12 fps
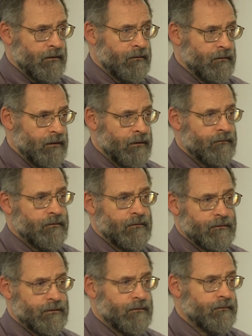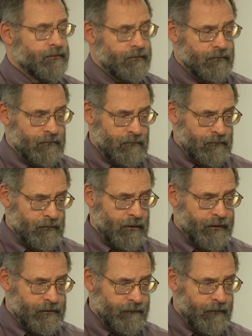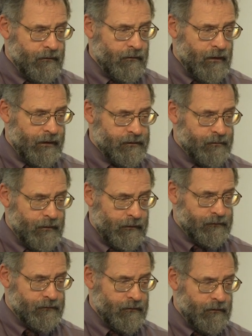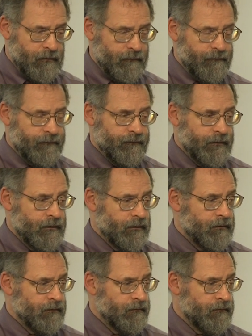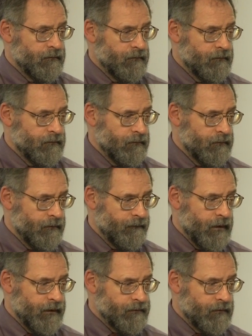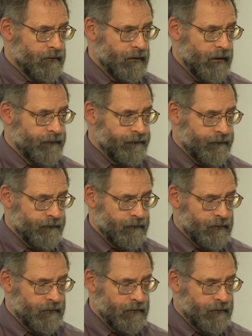then introduce you to lots of other aspects of Glasgow life.